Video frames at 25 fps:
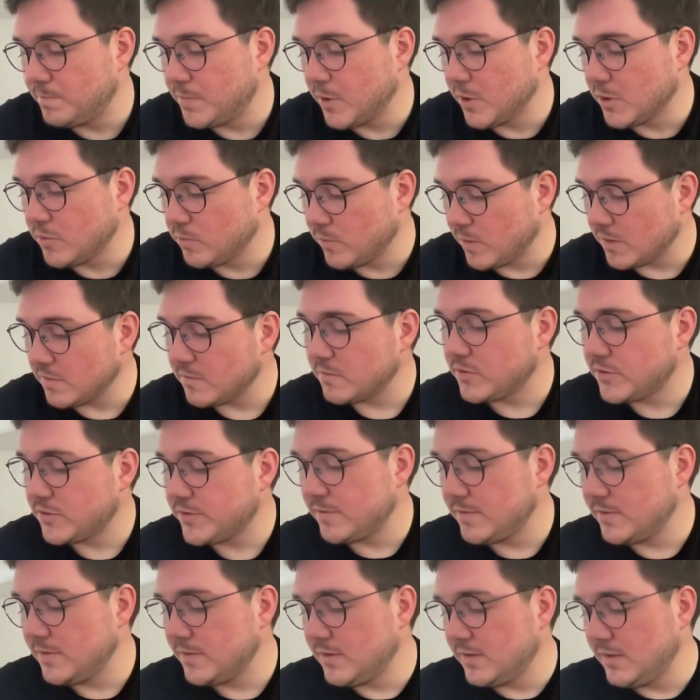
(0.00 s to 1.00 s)
But one
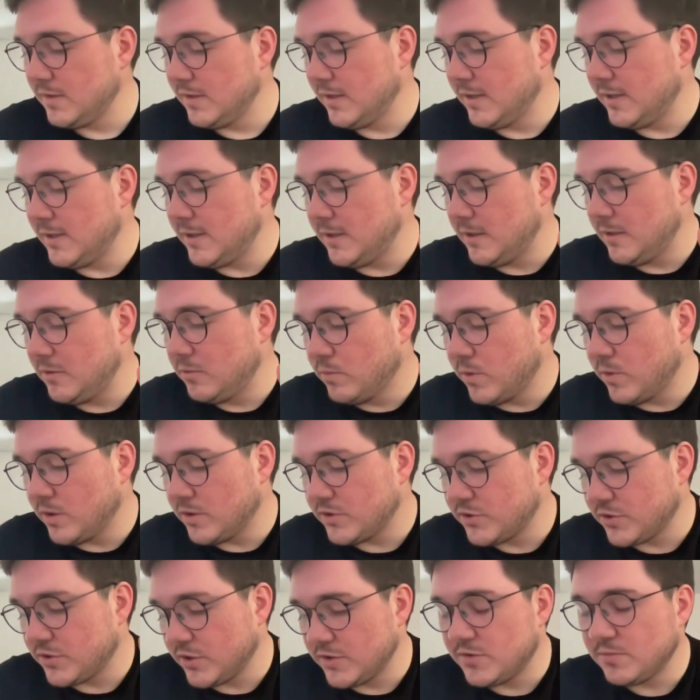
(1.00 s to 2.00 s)

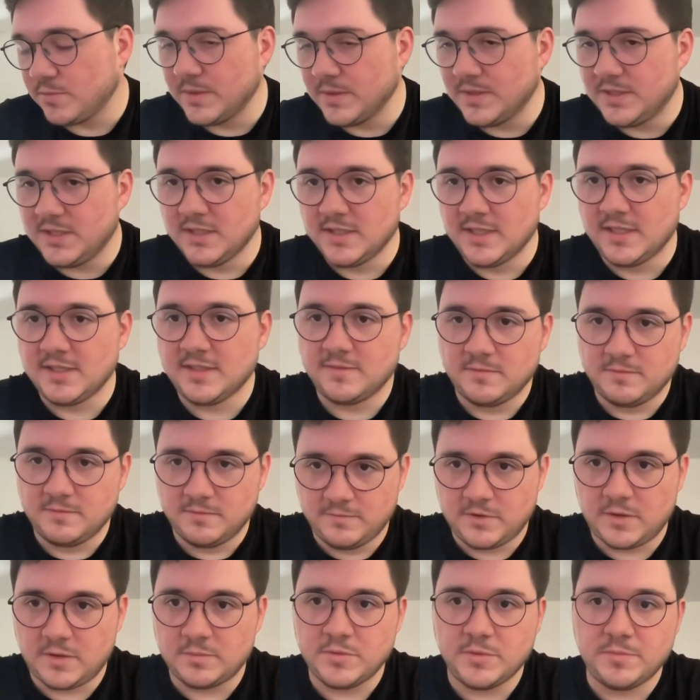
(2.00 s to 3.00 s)
choice we did
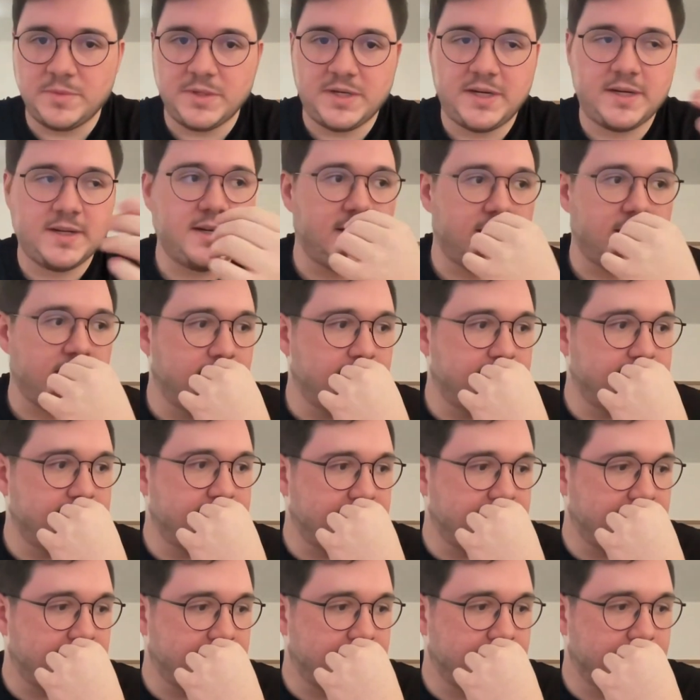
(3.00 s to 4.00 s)
from the beginning is
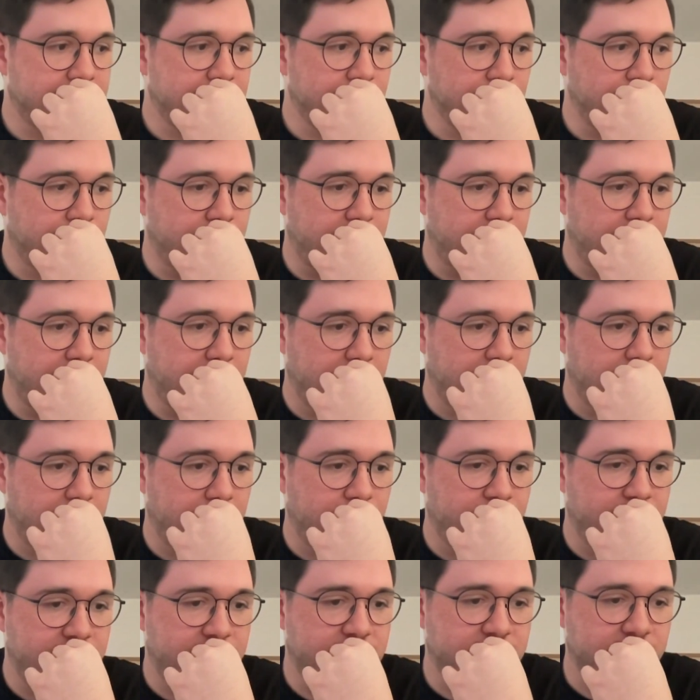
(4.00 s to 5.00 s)
that we
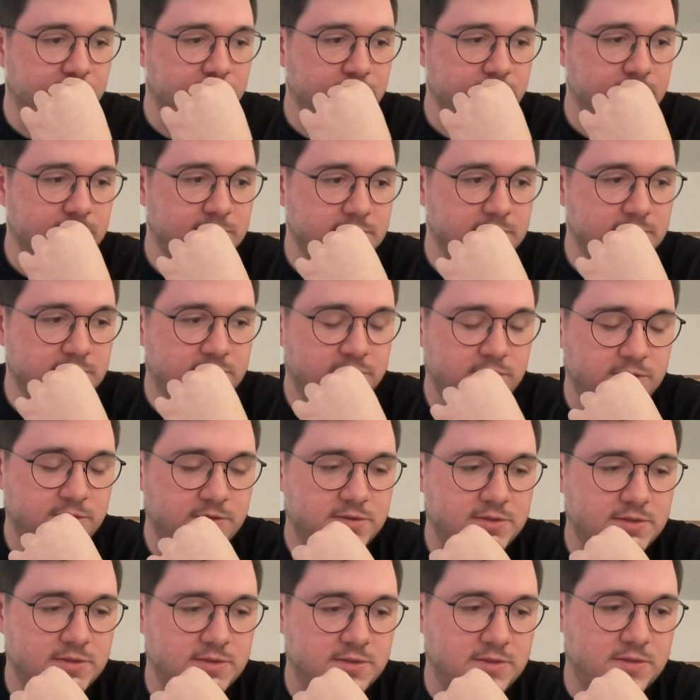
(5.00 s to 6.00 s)
chose
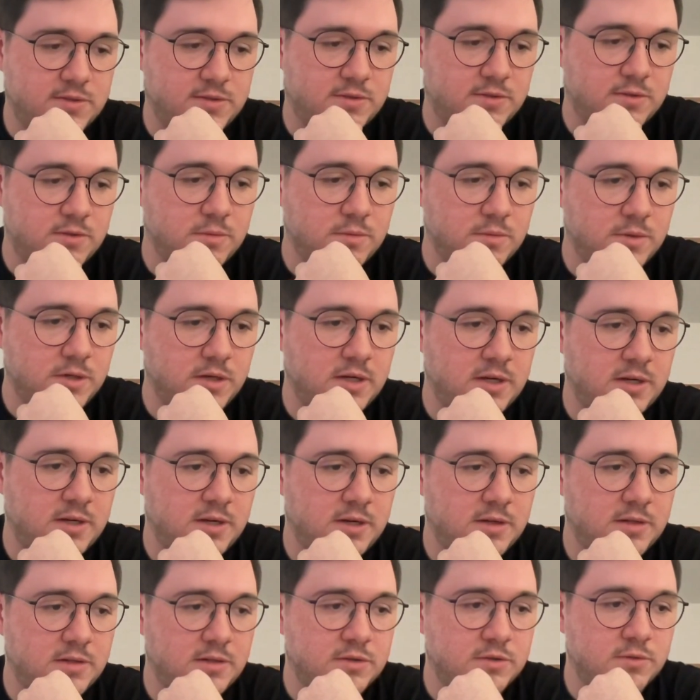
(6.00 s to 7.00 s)
to
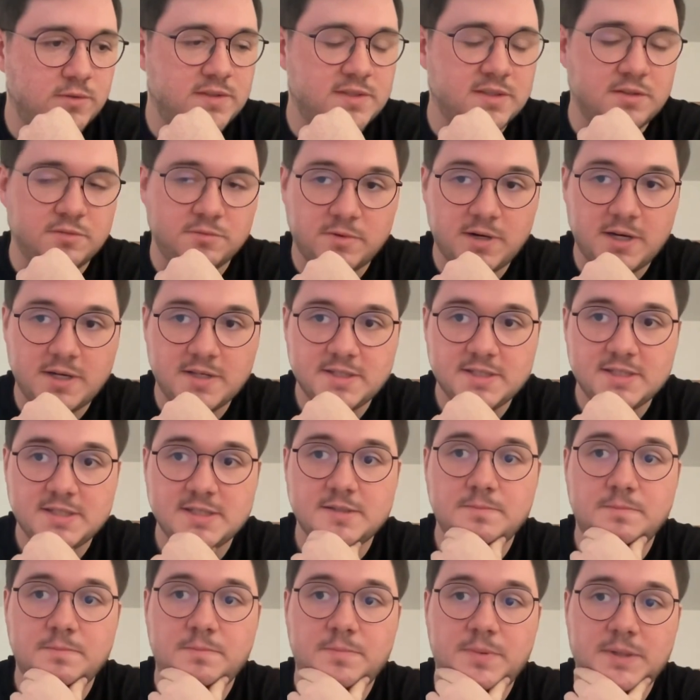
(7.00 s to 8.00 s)
do it in
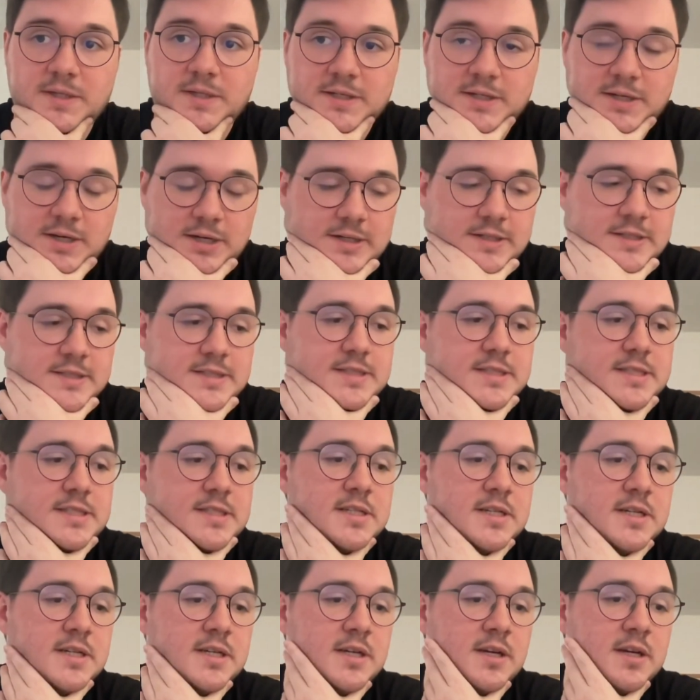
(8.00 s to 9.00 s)
Rust
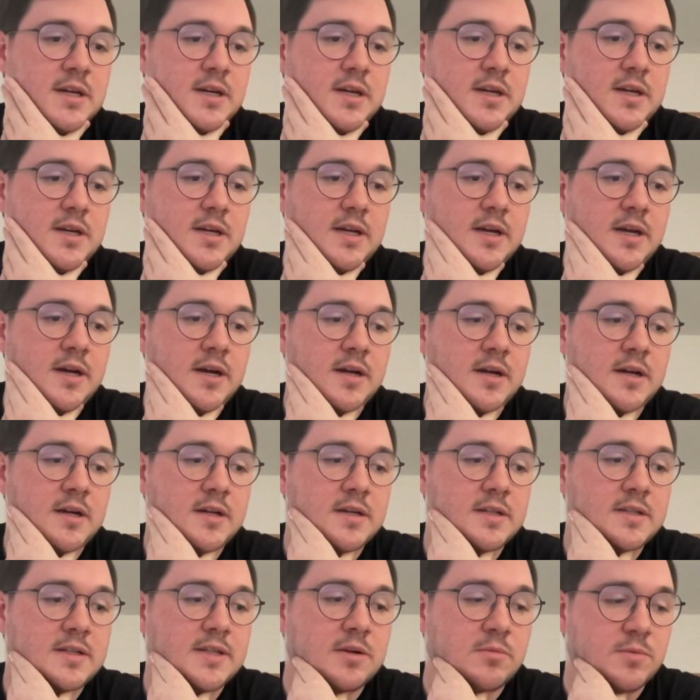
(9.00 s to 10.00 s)
because
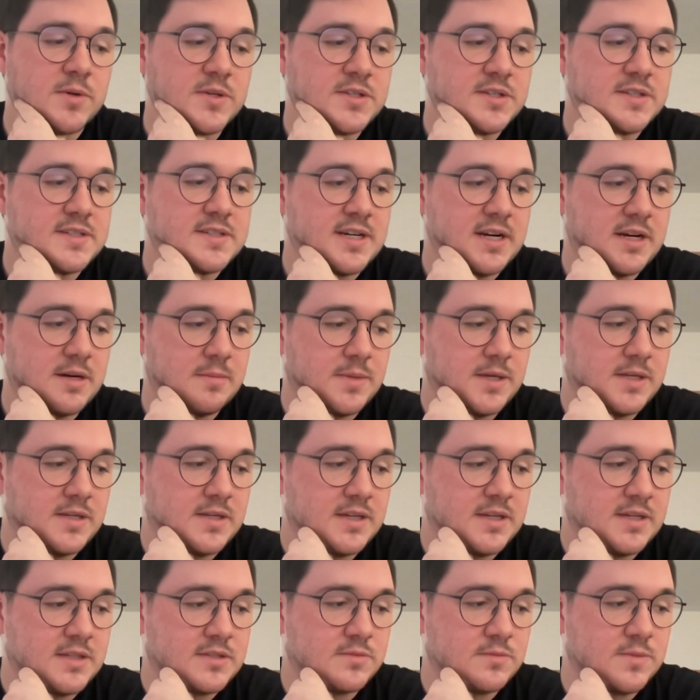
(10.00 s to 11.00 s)
that was a time
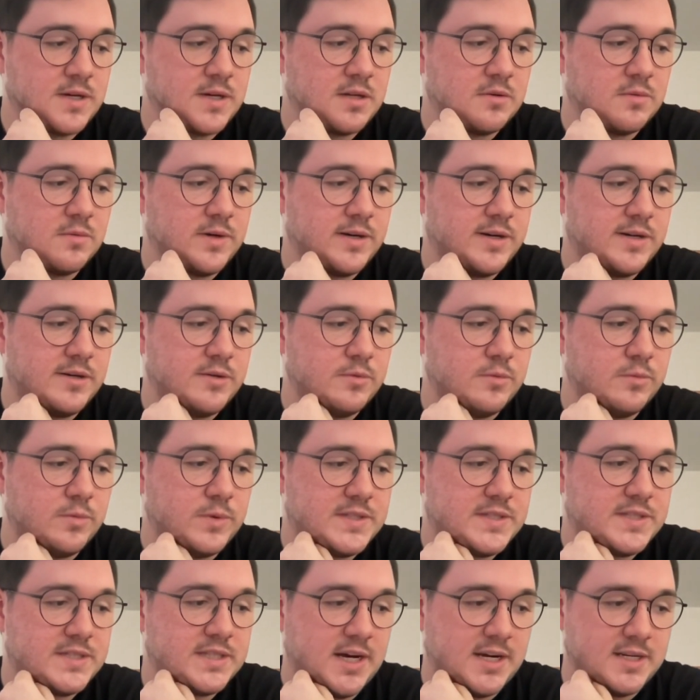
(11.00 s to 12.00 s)
as well where
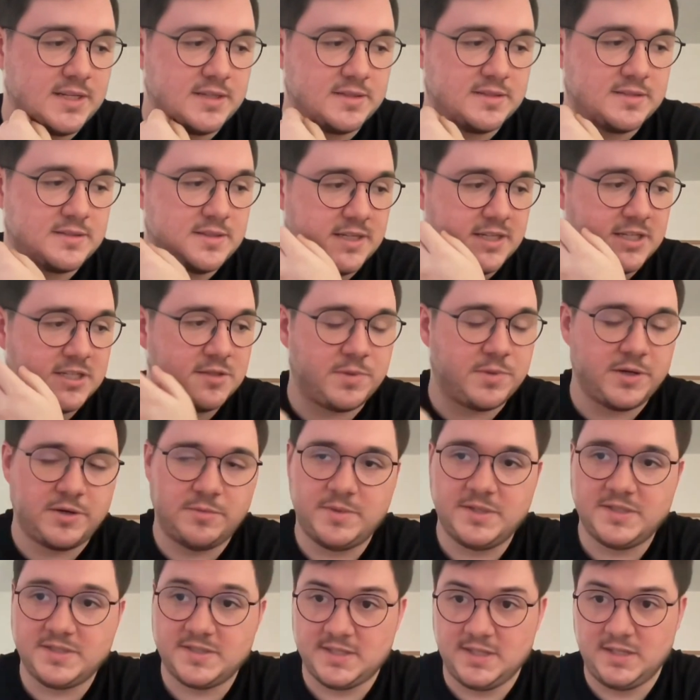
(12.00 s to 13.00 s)
we started
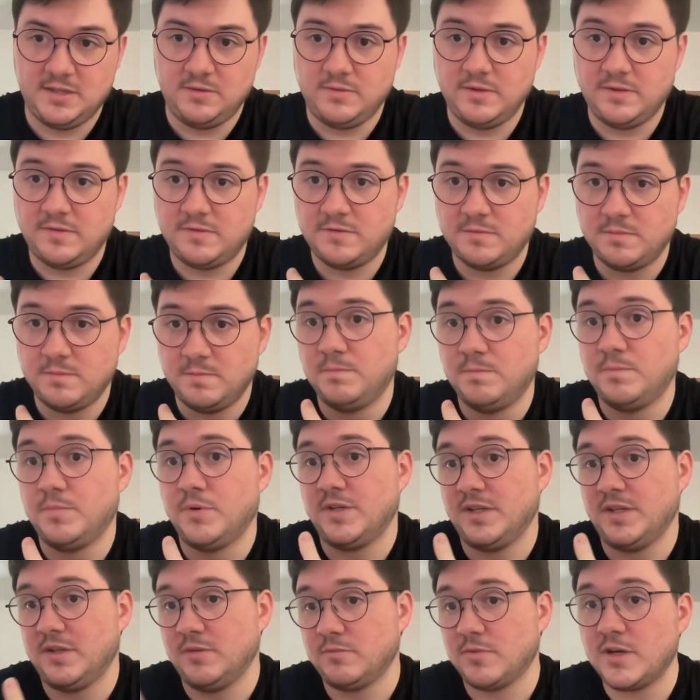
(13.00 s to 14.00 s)
experimenting with
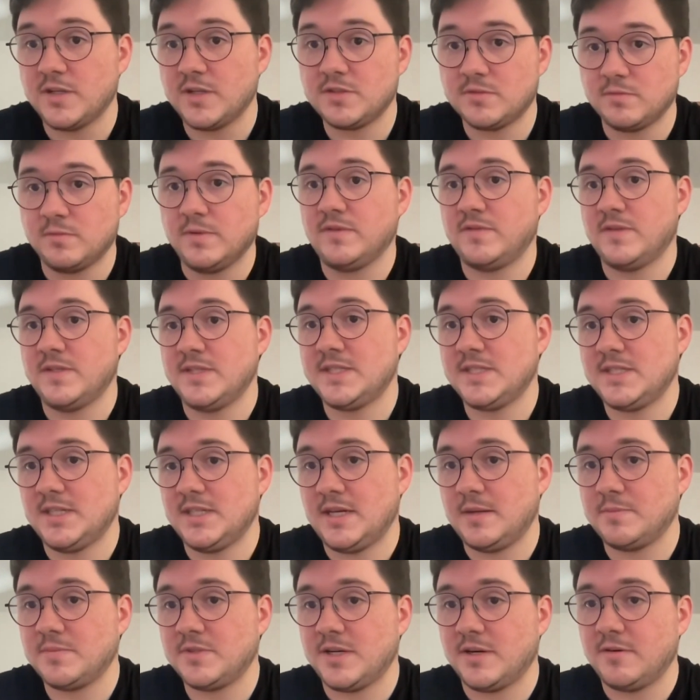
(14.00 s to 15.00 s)
putting Rust within
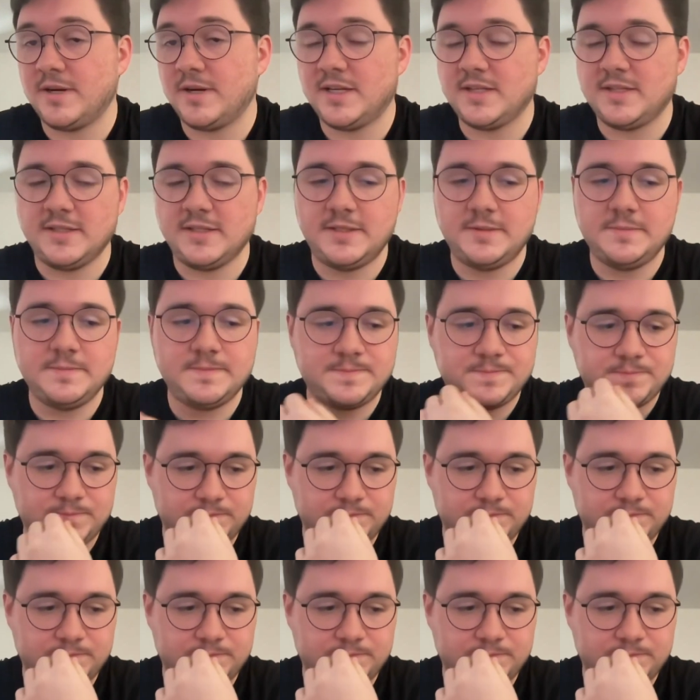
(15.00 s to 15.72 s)
Synapse directly.